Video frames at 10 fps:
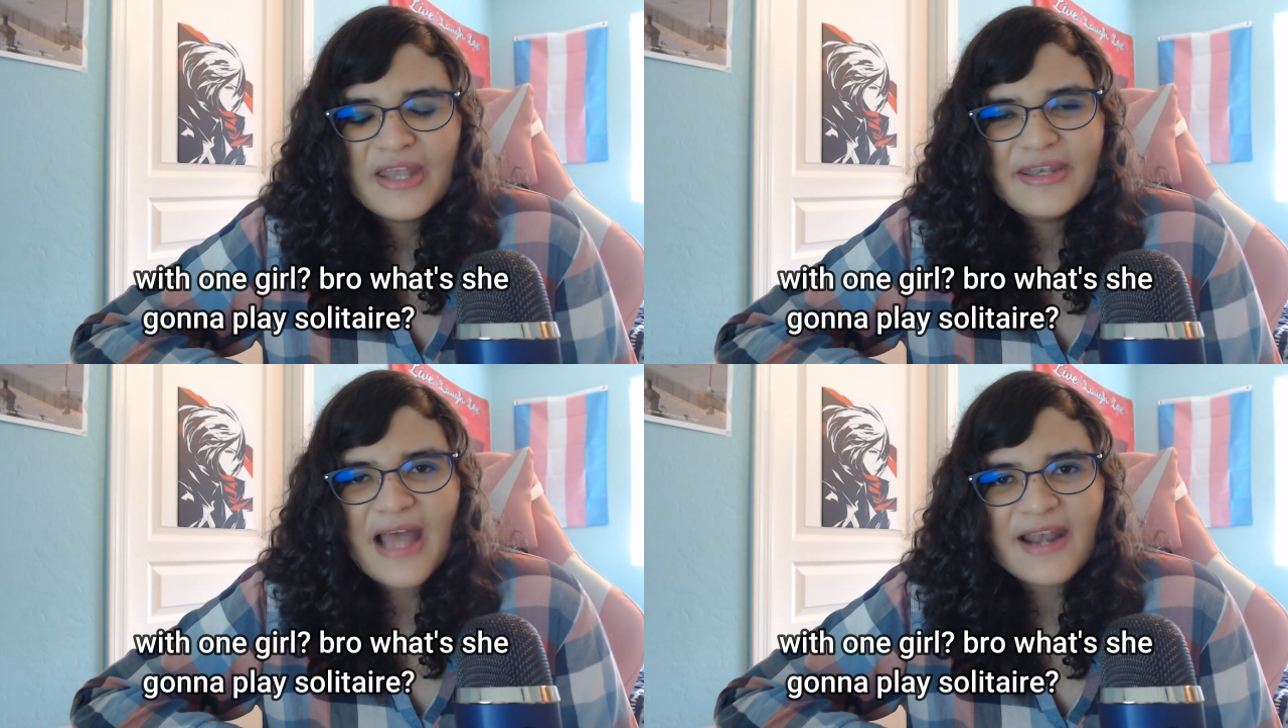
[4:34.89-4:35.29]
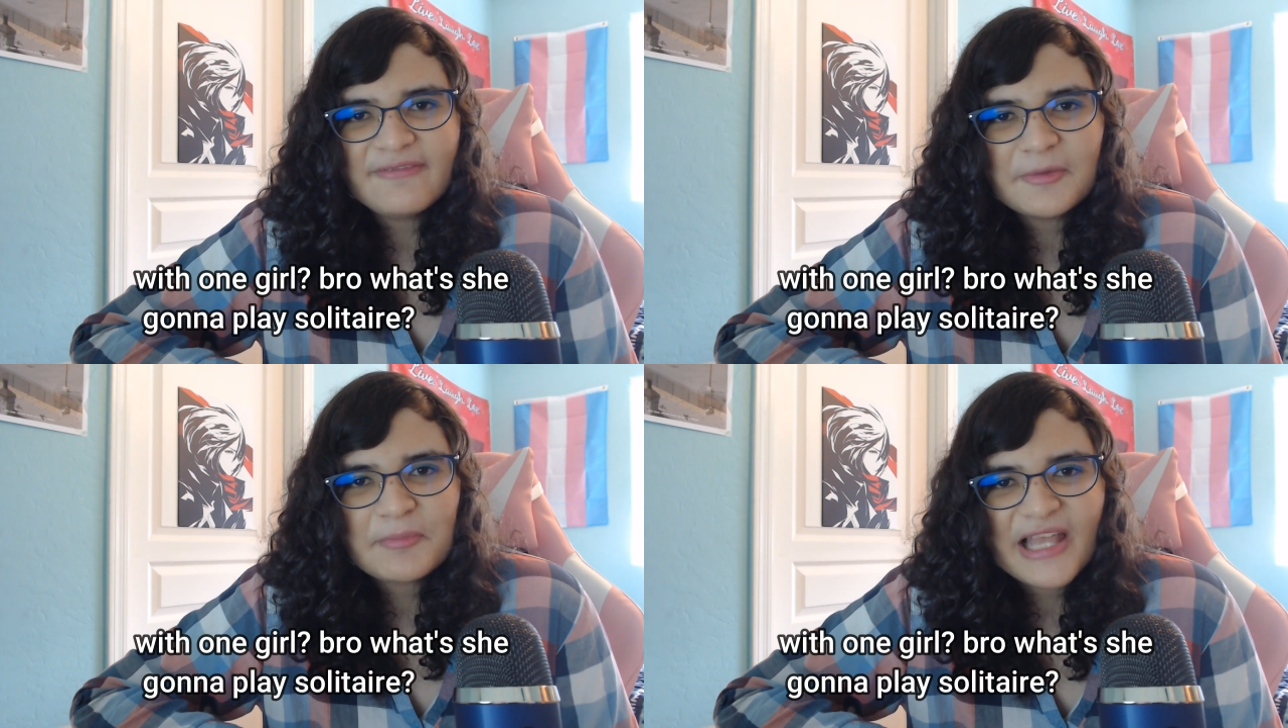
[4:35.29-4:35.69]
not
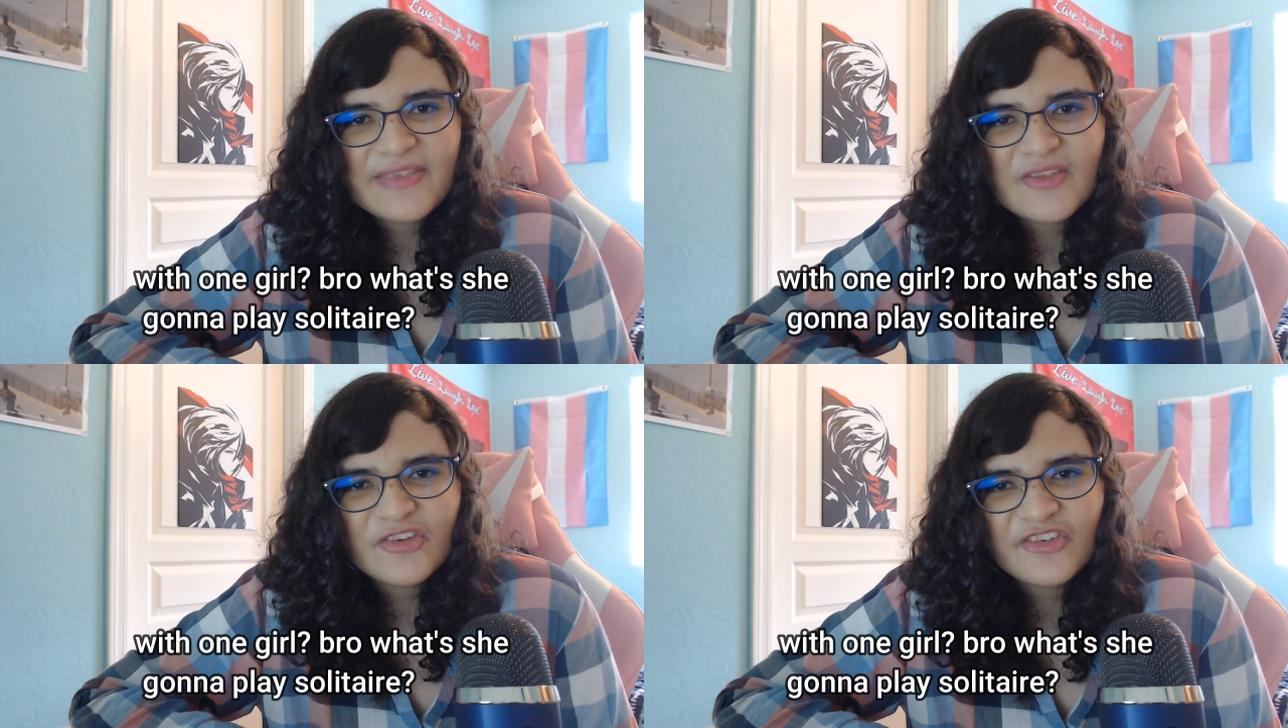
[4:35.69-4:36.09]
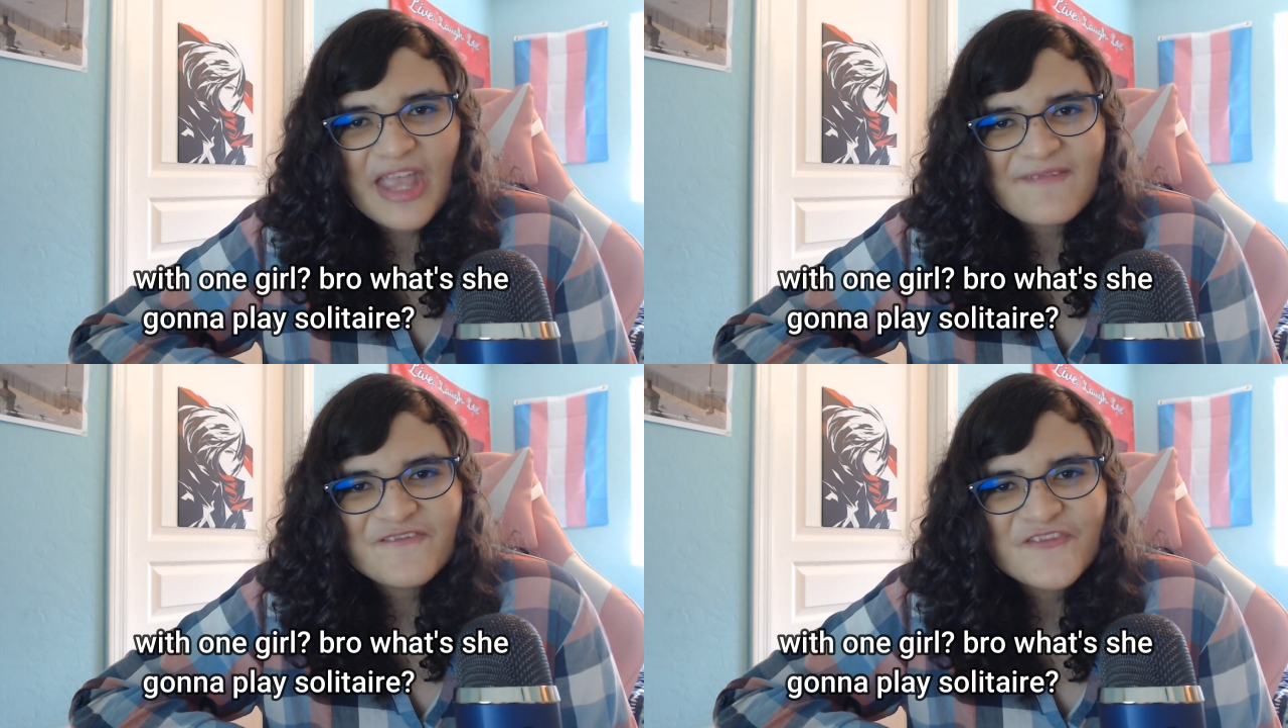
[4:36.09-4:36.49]
even playing the
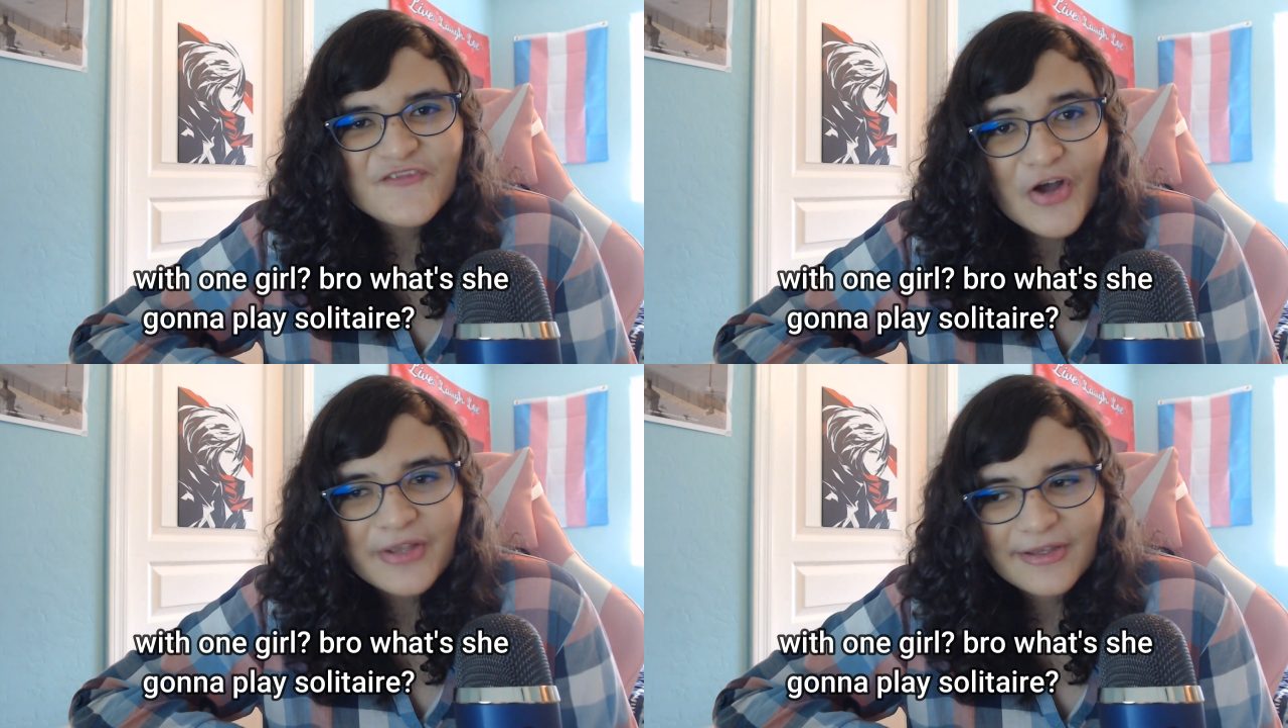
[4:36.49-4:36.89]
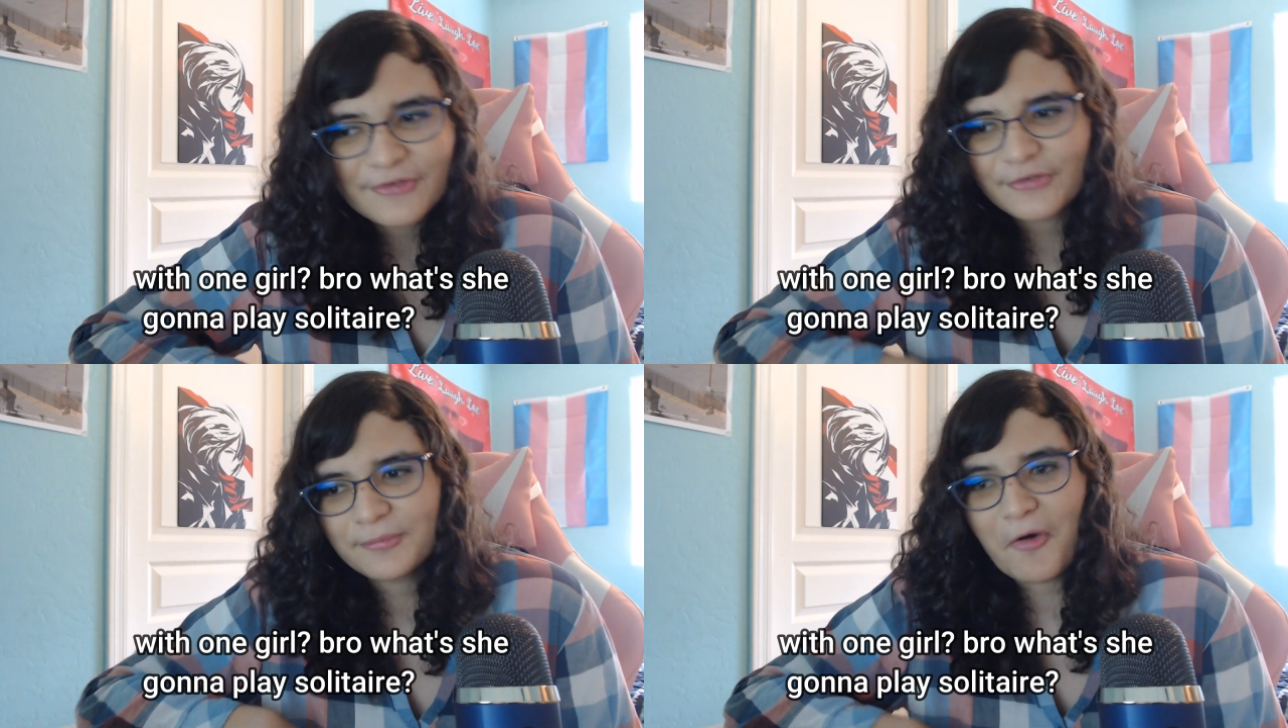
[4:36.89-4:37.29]
same fucking
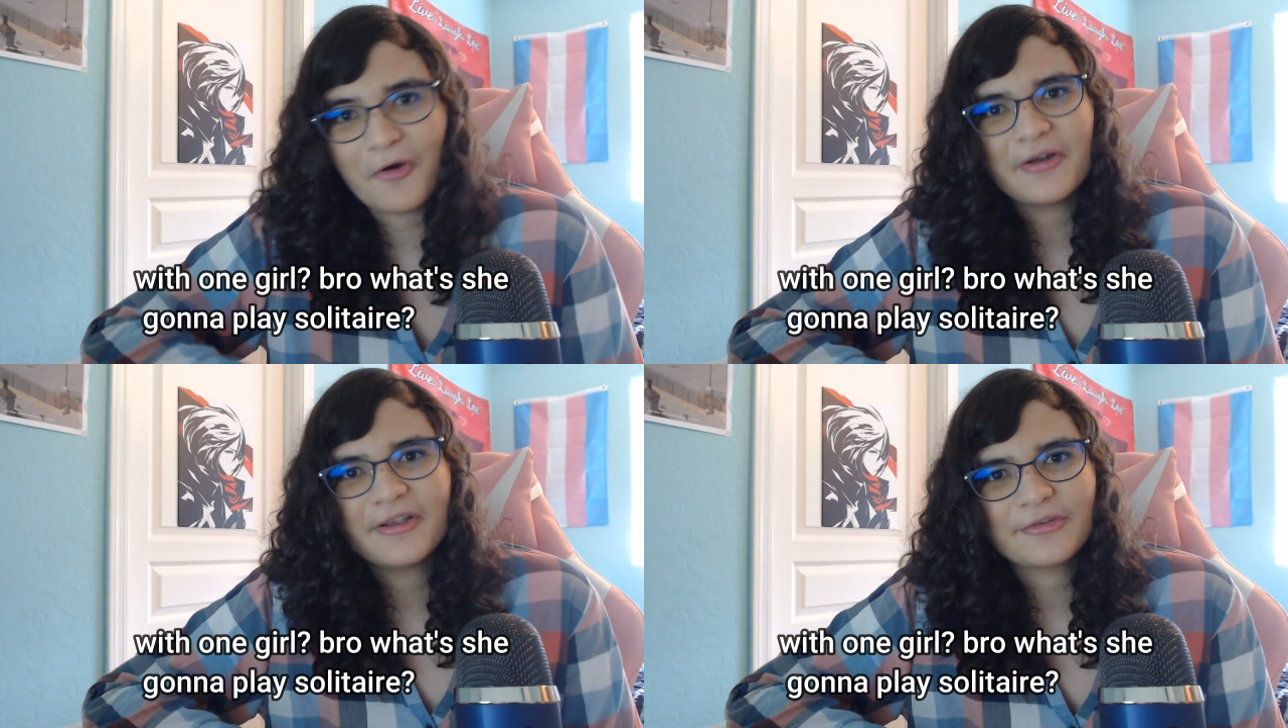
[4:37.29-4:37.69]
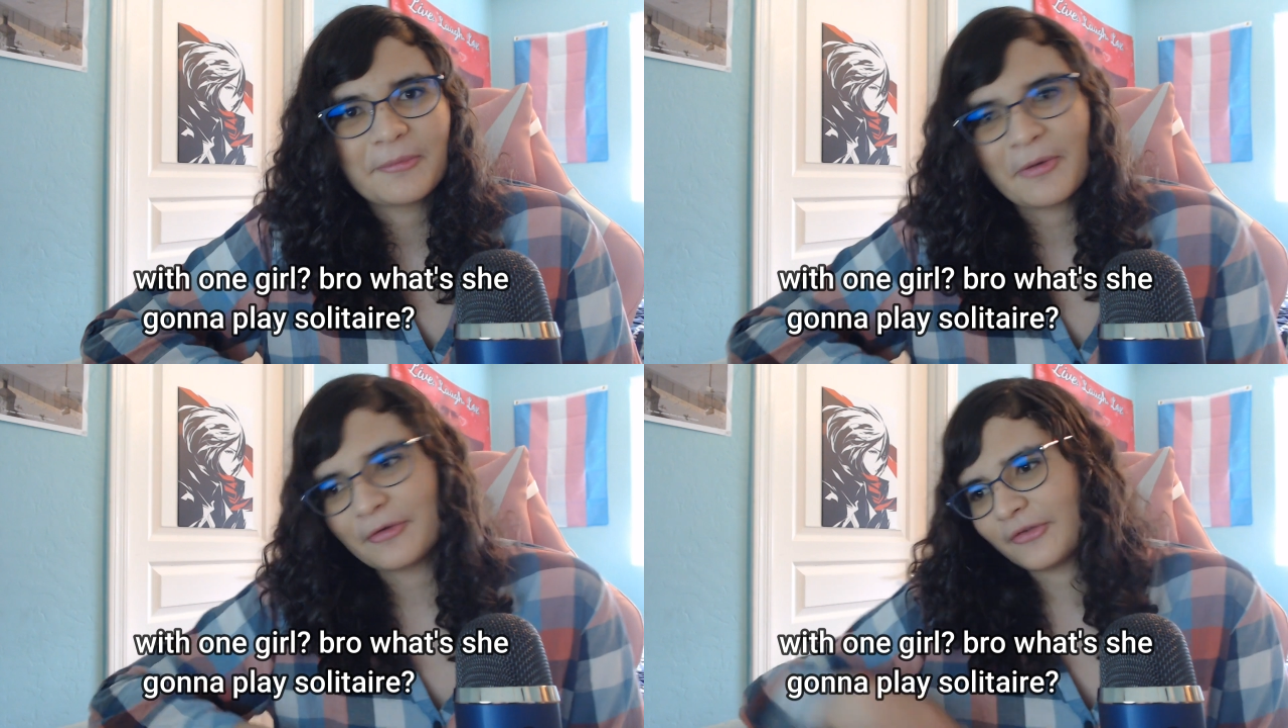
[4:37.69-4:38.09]
sport, is
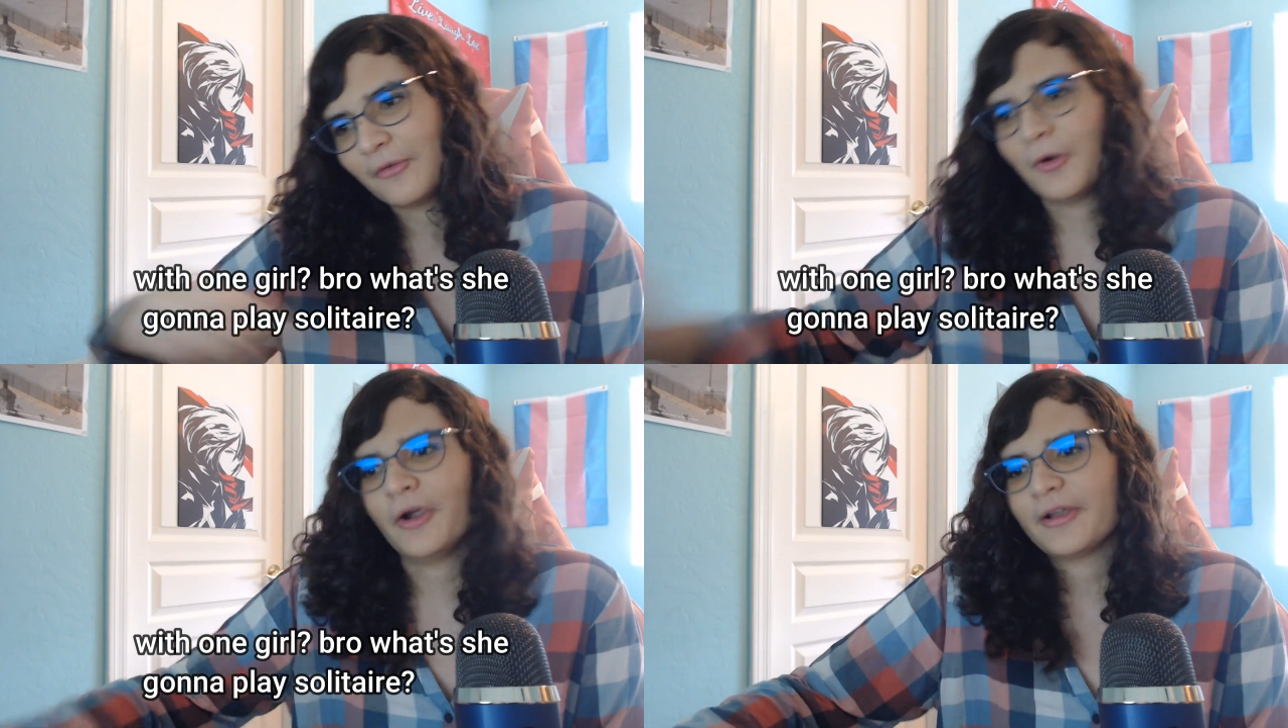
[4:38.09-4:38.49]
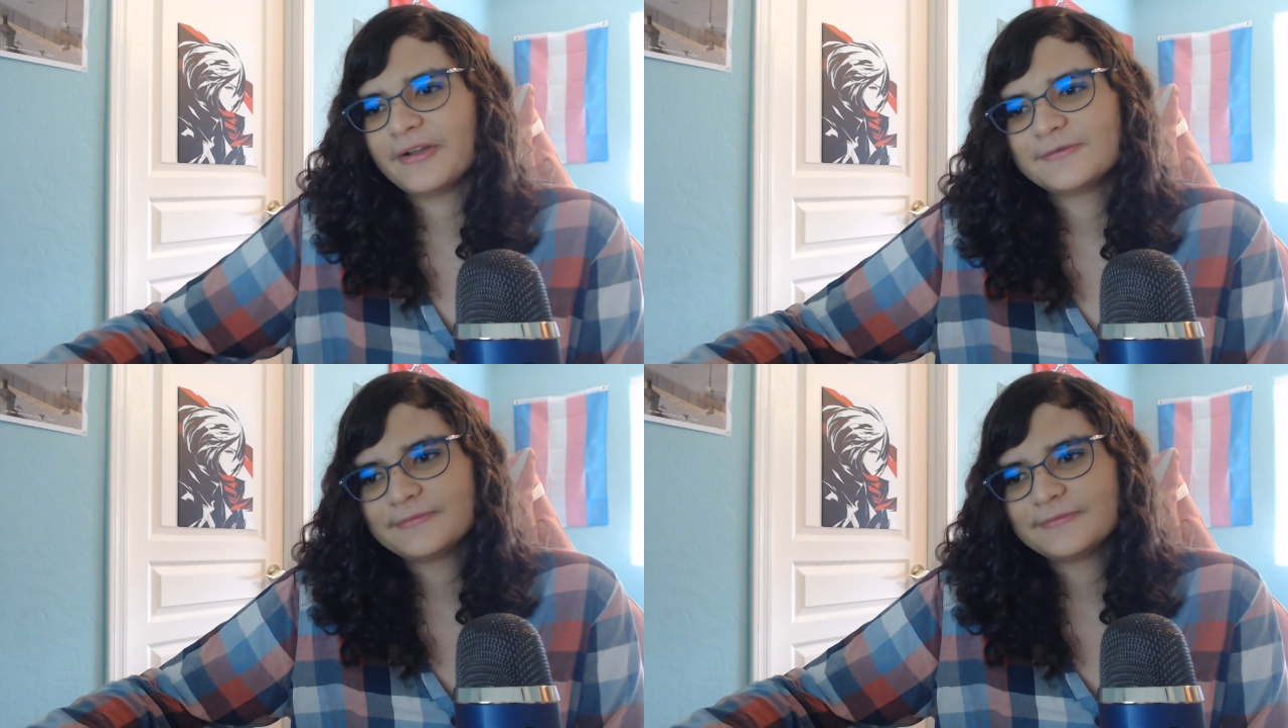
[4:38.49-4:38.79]
supposed to work.